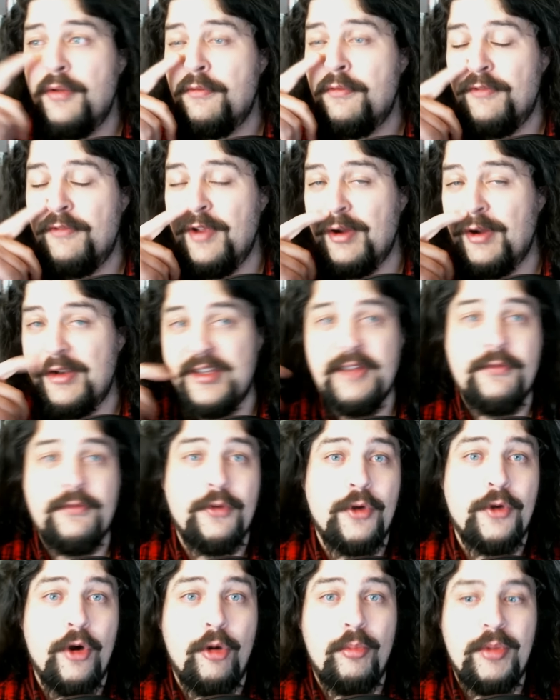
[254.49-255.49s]
very
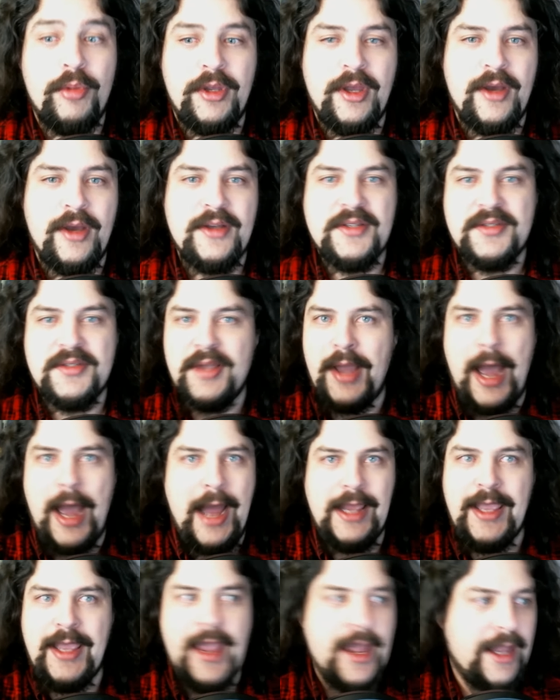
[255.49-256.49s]
difficult because
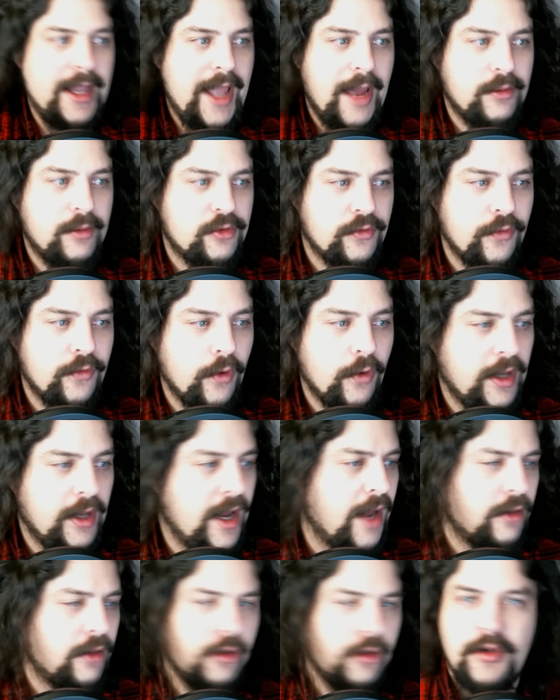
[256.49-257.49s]
I can't capture 4K.
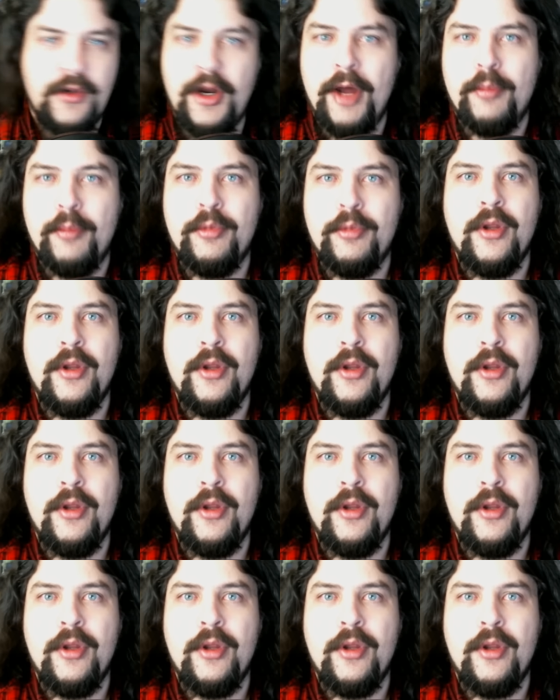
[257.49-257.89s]
I looked it up.